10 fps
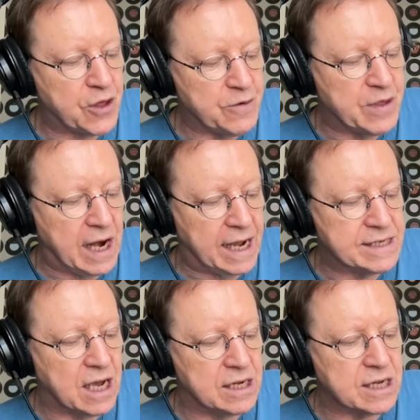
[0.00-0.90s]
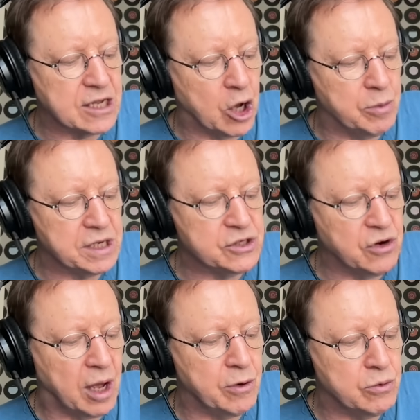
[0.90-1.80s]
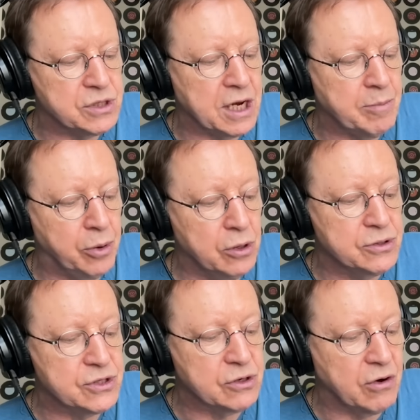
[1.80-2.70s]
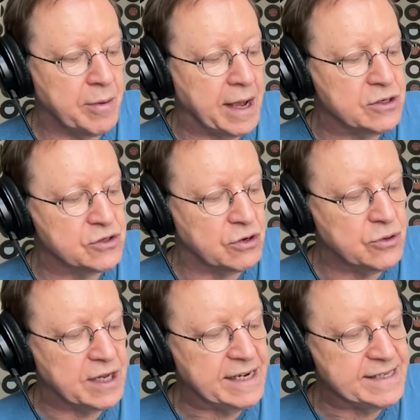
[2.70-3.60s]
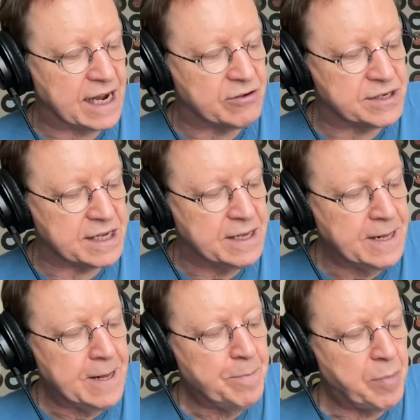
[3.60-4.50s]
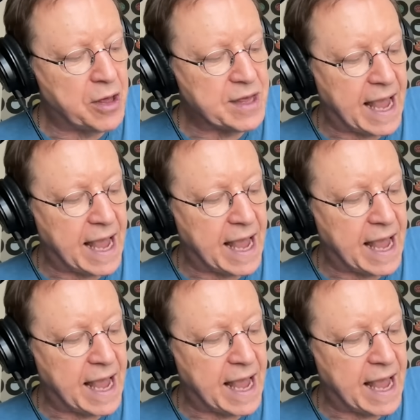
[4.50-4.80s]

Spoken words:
of the light-hearted comedy drama was an important story about truth and integrity. By the